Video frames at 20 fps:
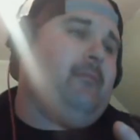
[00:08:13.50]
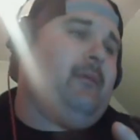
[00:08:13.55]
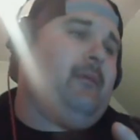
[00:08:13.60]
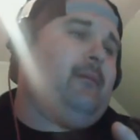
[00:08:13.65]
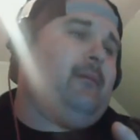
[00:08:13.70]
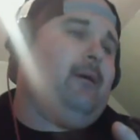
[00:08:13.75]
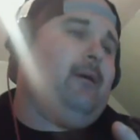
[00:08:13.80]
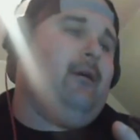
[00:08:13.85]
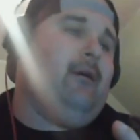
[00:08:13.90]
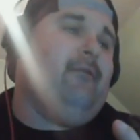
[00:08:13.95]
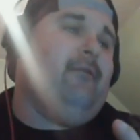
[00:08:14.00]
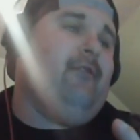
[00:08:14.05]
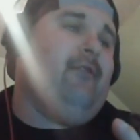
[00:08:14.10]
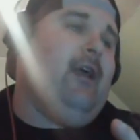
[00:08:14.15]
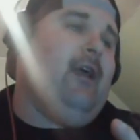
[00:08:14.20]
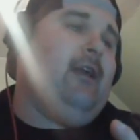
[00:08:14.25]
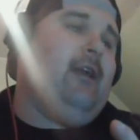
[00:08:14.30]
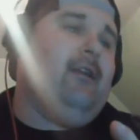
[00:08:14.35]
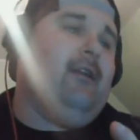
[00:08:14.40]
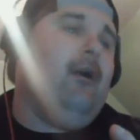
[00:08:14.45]
to add this
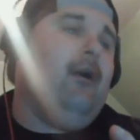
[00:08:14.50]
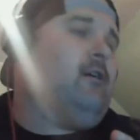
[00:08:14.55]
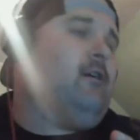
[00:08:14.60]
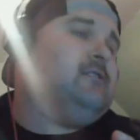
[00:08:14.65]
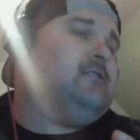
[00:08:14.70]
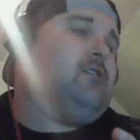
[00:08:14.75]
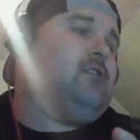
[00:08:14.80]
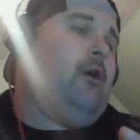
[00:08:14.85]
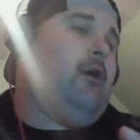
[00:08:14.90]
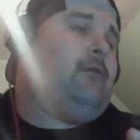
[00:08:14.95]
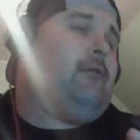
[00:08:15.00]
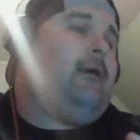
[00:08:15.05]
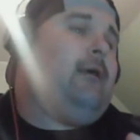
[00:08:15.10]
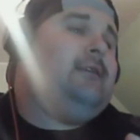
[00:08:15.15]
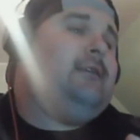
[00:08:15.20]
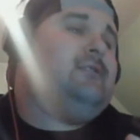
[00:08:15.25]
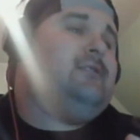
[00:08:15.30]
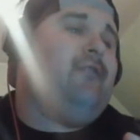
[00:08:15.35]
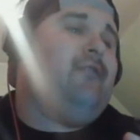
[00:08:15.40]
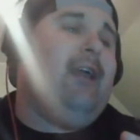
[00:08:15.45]
into your
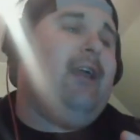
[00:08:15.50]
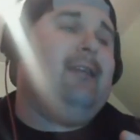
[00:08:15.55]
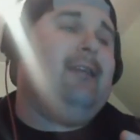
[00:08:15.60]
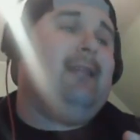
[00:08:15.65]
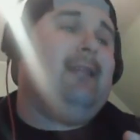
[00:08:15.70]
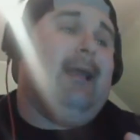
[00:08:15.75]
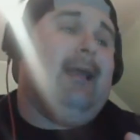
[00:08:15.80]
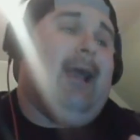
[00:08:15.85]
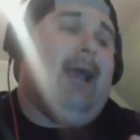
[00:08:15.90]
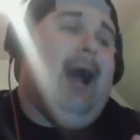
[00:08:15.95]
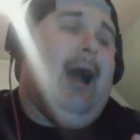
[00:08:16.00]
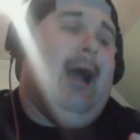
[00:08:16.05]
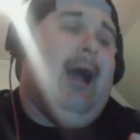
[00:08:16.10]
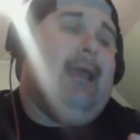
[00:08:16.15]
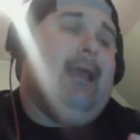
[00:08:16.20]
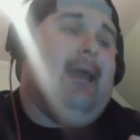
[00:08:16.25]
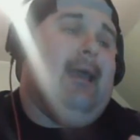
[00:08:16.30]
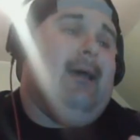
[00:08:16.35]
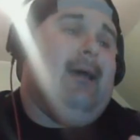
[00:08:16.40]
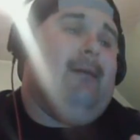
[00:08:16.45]
collection. And we
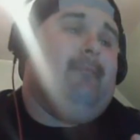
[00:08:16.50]
are